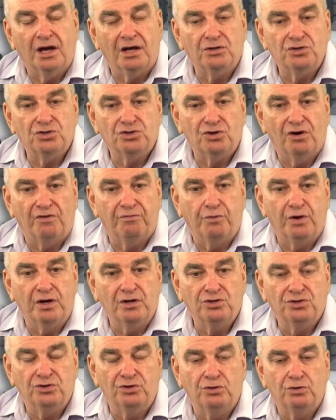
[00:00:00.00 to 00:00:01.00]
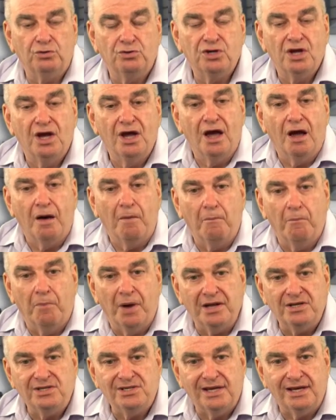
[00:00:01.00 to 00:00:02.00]
software tools
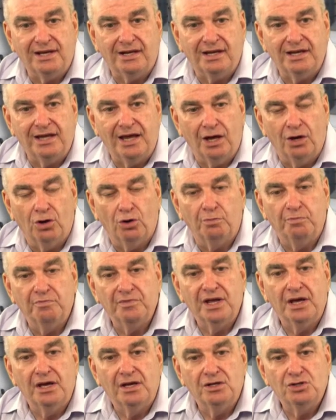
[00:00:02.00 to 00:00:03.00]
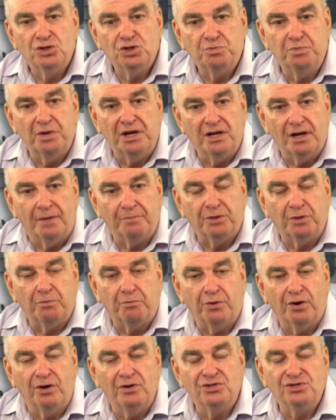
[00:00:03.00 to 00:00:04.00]
basically help speed up the
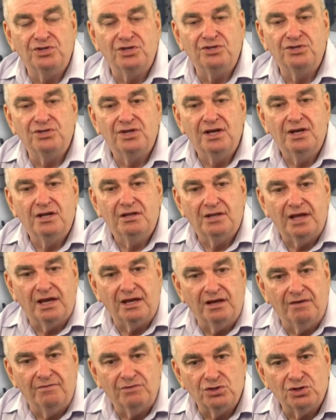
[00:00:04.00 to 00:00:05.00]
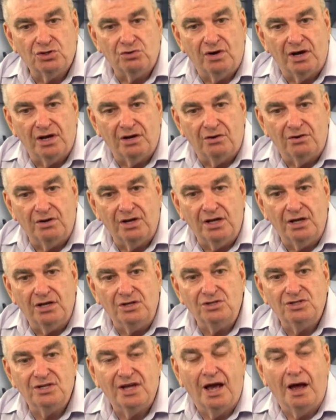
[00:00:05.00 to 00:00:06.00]
process. They give us greater
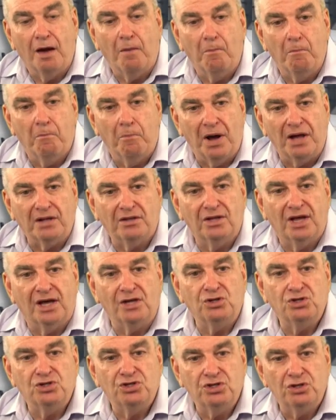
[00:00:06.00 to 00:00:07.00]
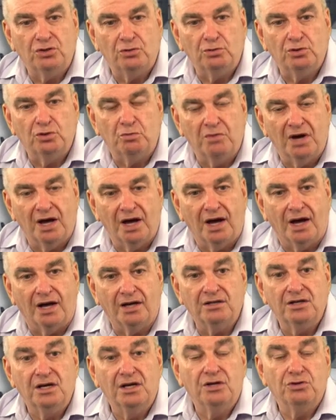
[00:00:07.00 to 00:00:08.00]
ease, but they still
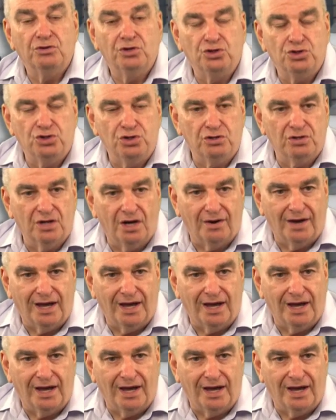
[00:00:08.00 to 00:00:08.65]
demand that you know